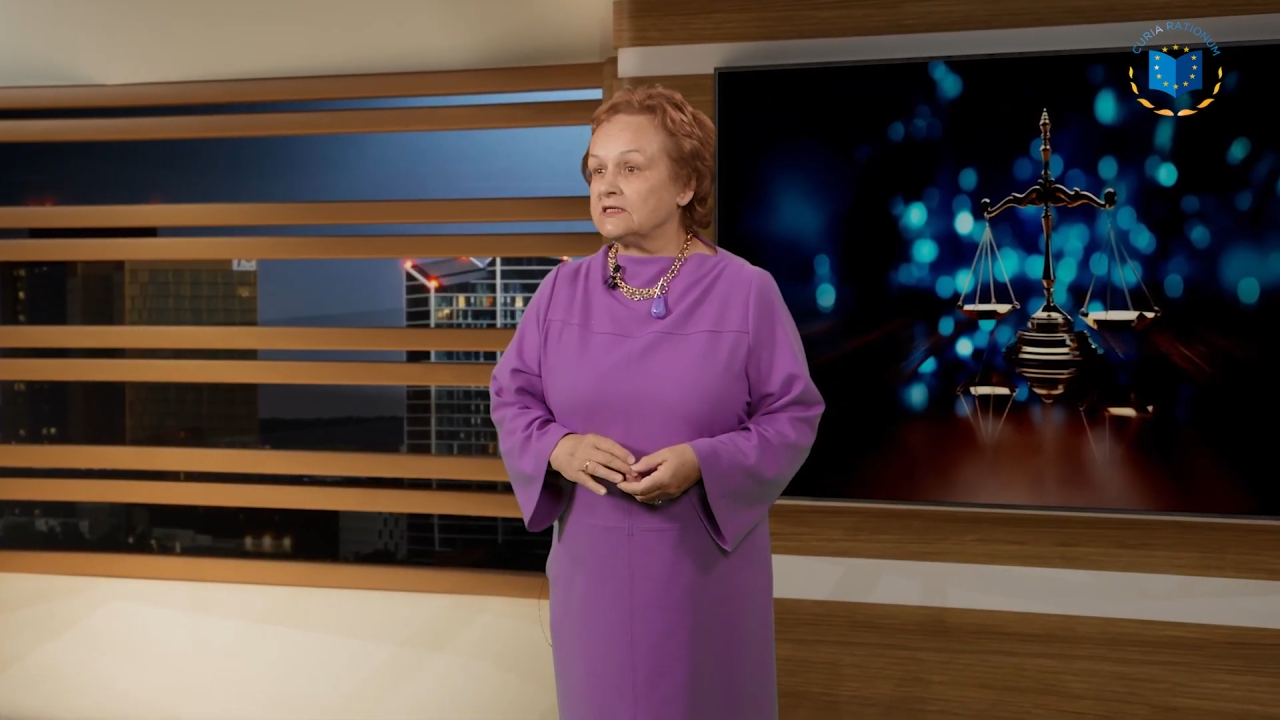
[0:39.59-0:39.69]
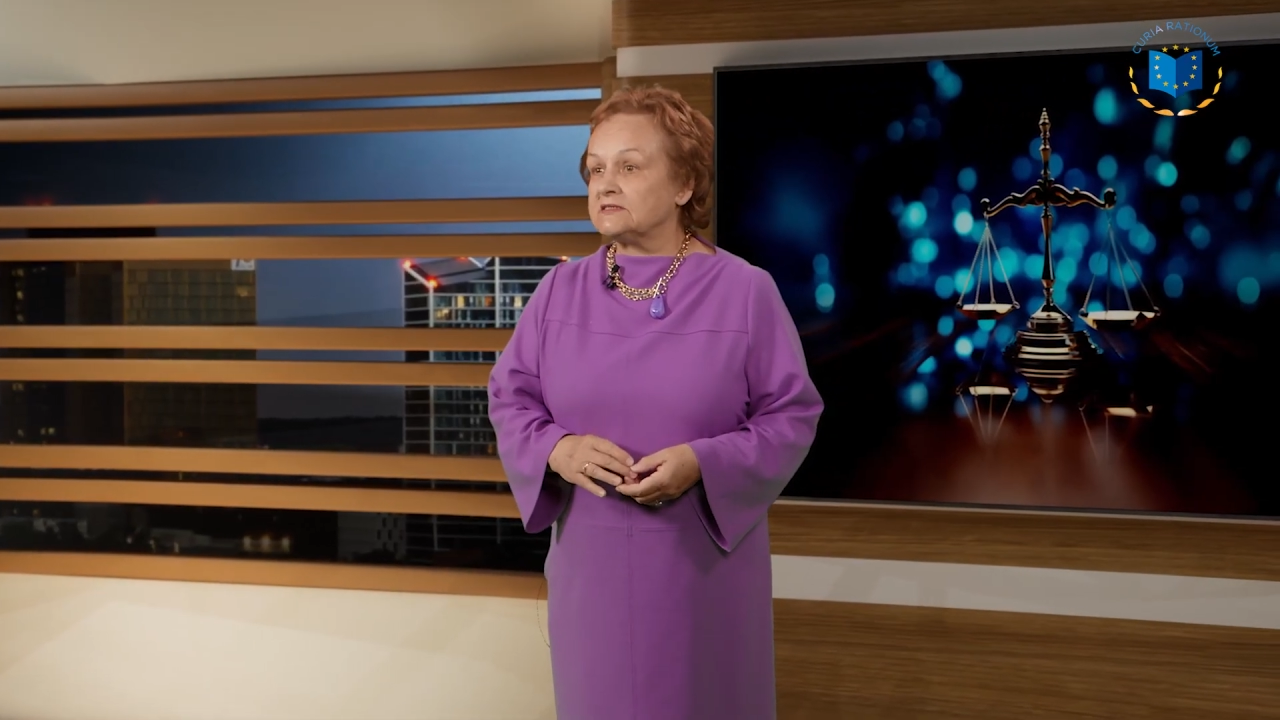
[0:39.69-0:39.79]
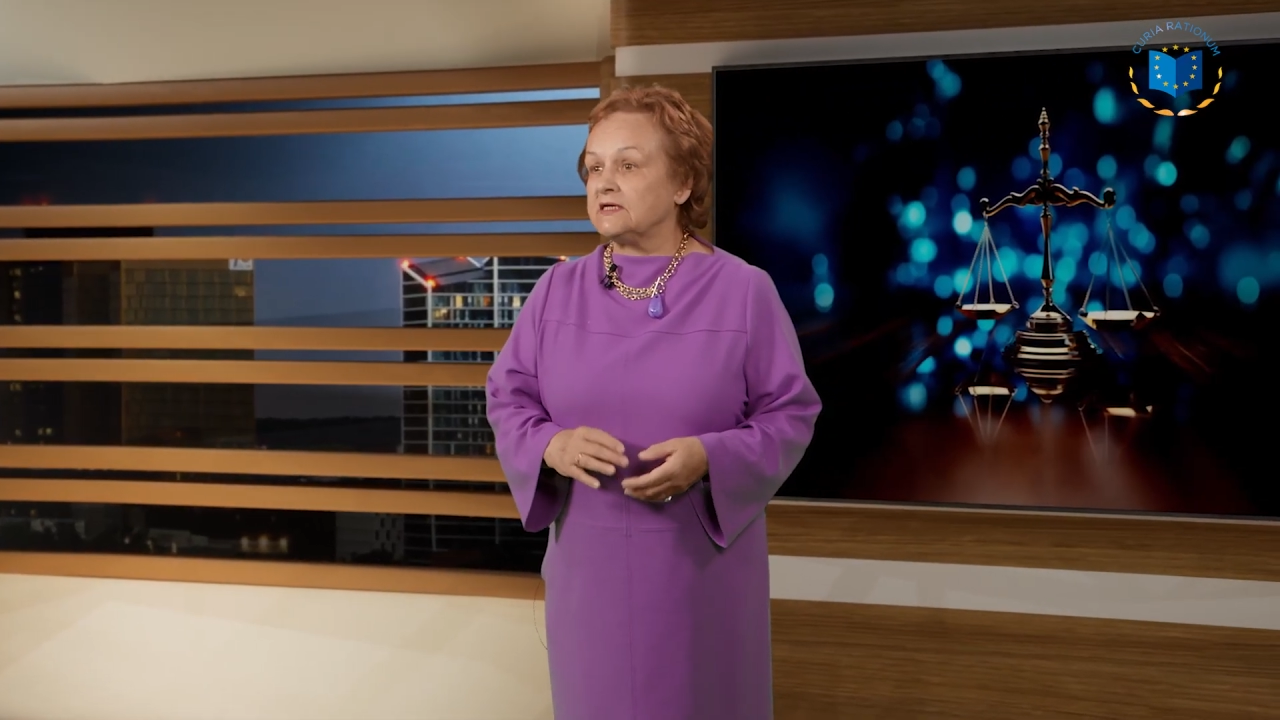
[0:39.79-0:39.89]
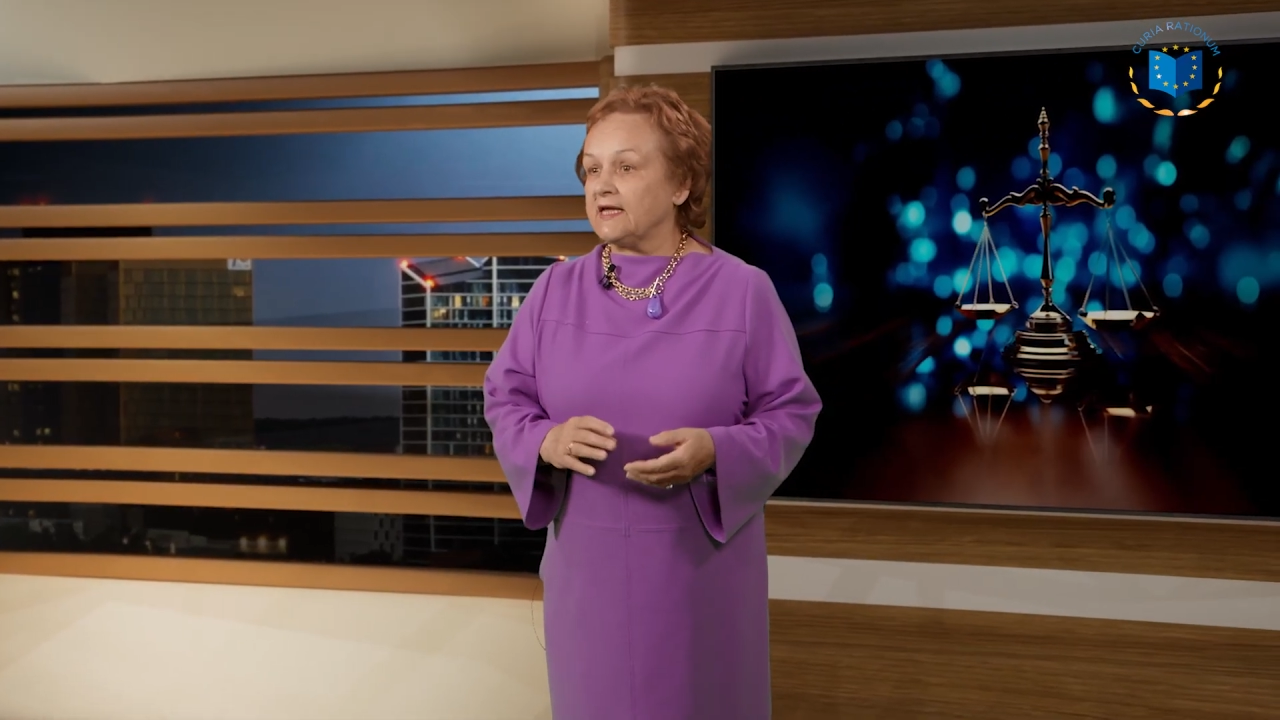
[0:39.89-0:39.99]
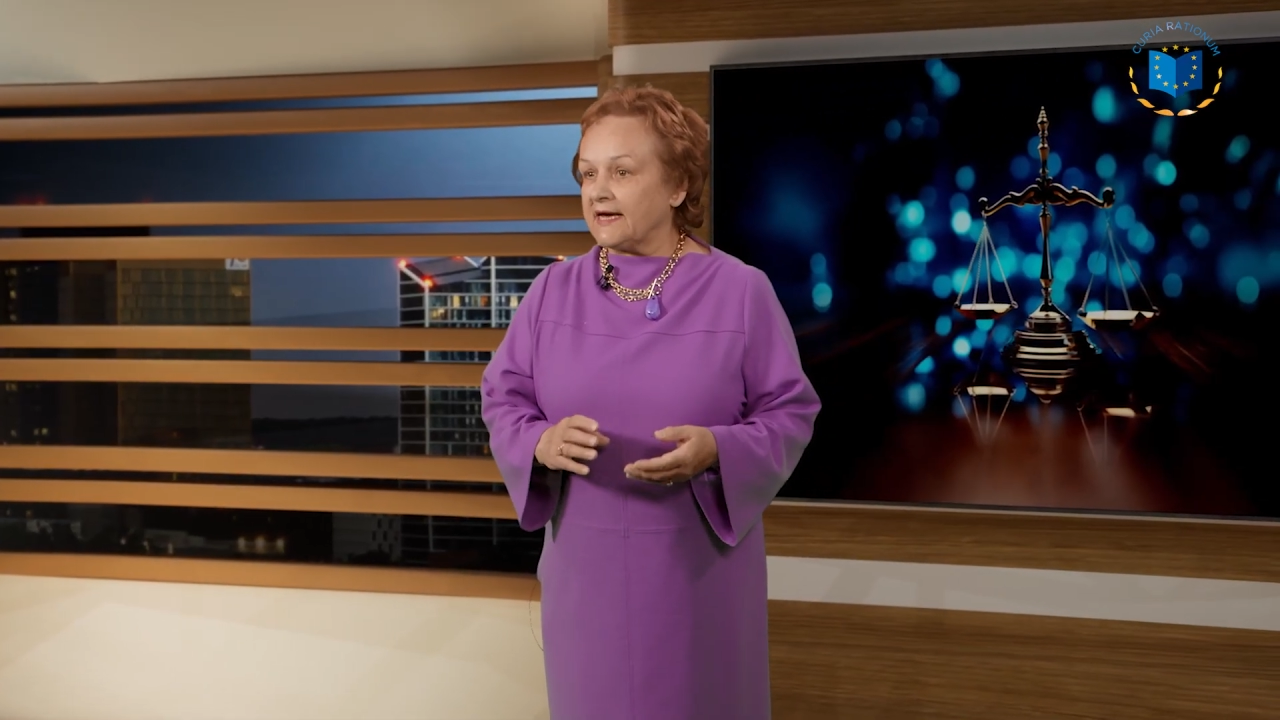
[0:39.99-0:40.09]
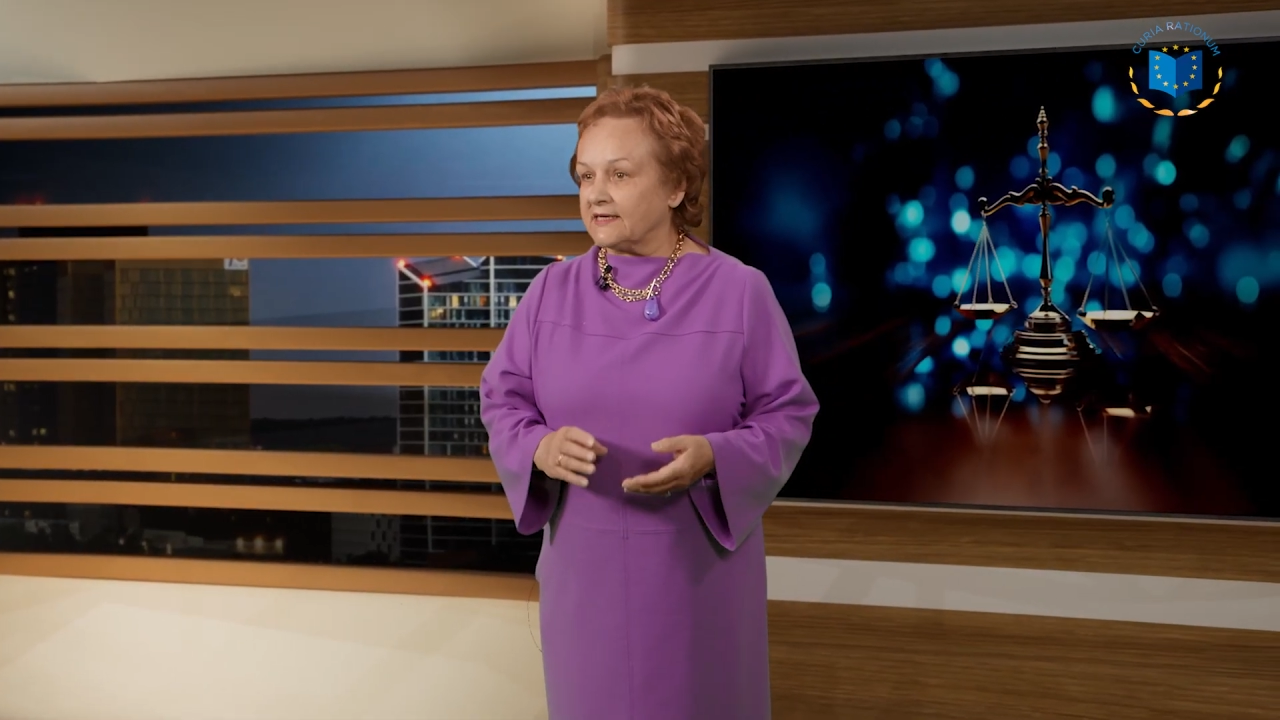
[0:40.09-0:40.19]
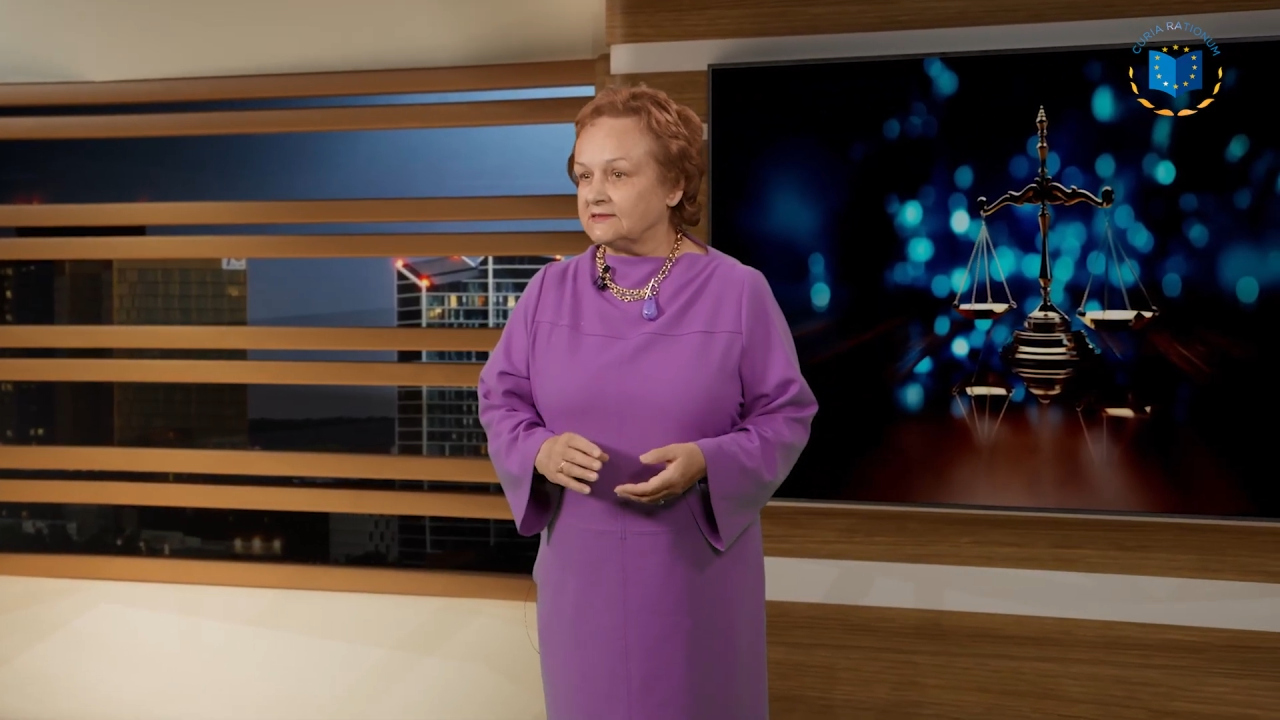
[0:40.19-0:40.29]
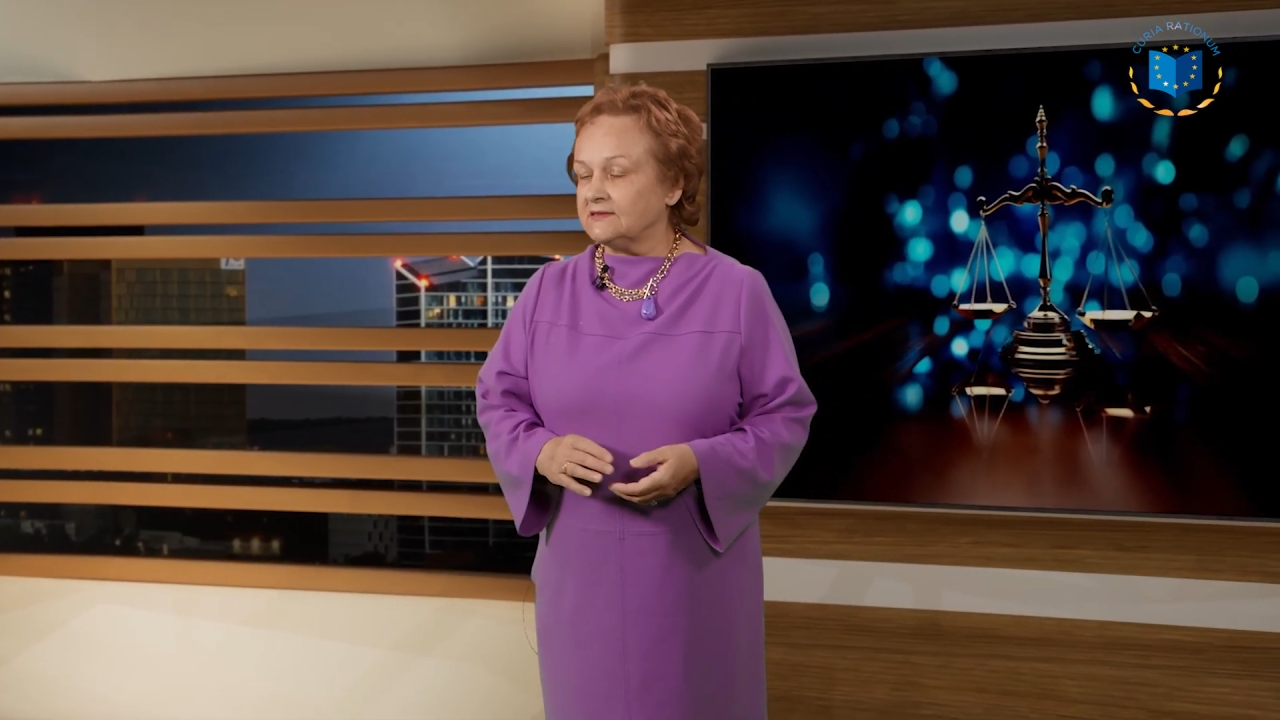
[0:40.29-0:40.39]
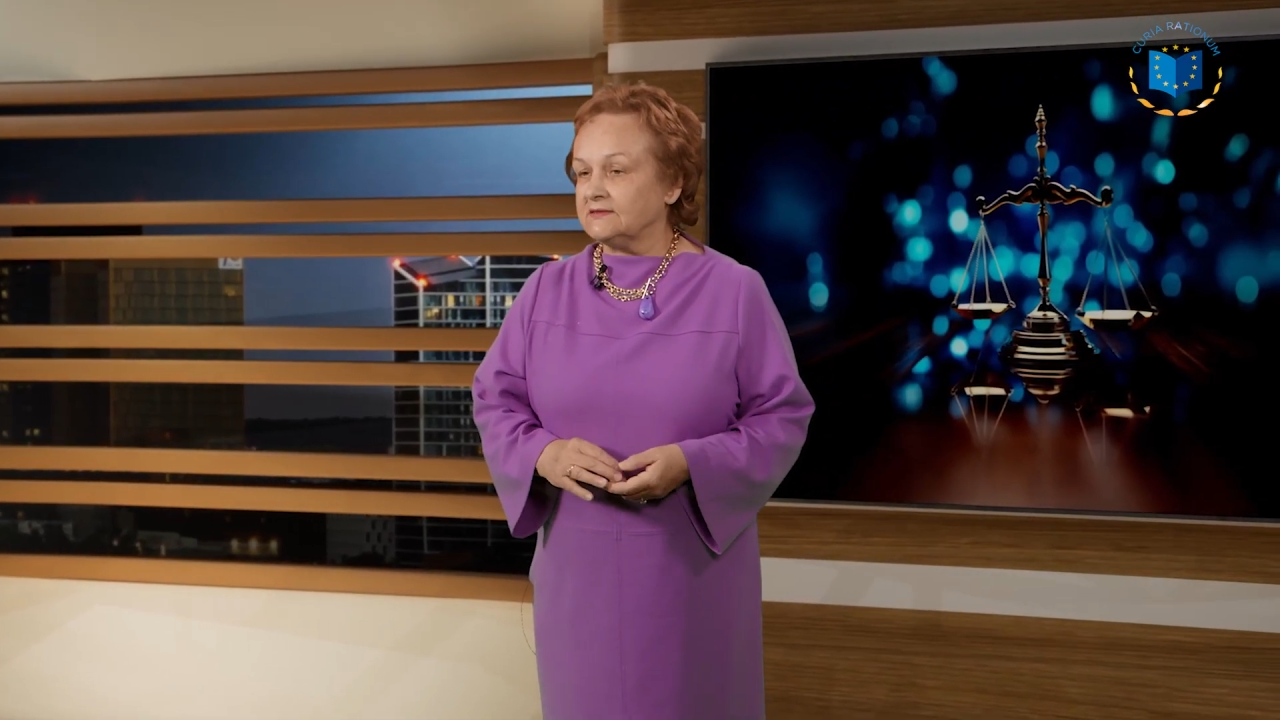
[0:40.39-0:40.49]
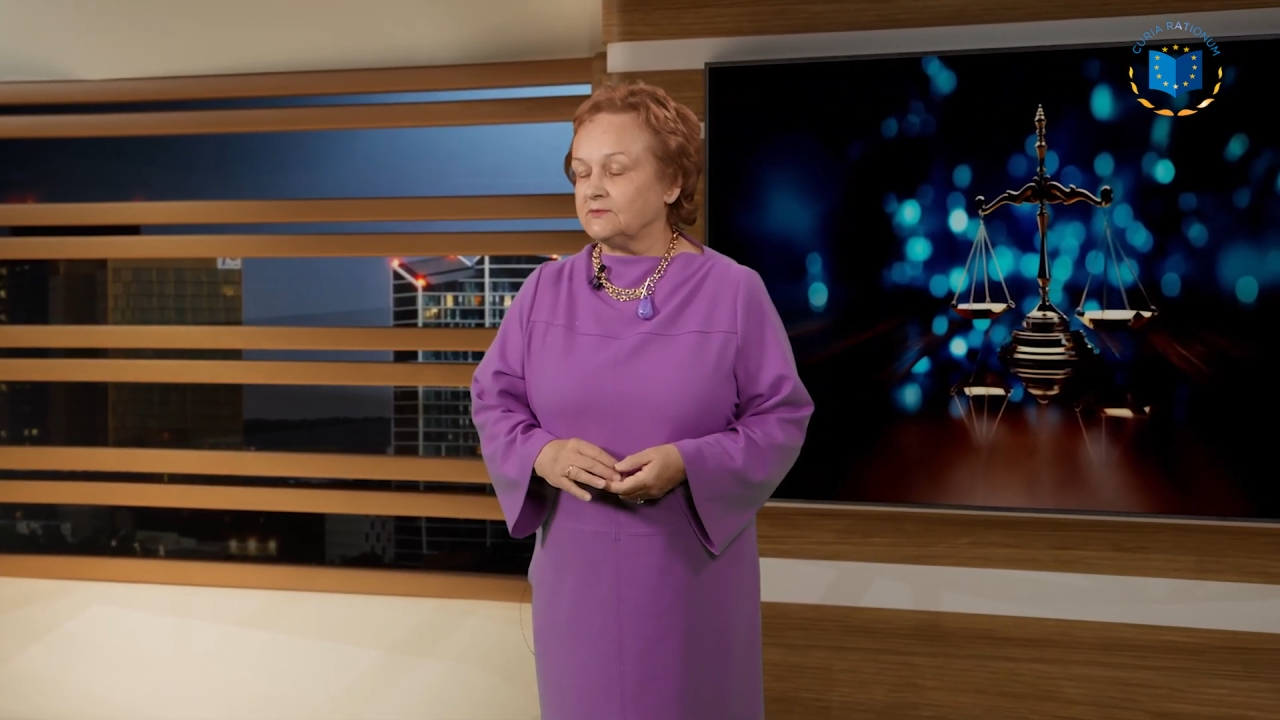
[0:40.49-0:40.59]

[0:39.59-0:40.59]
has reacted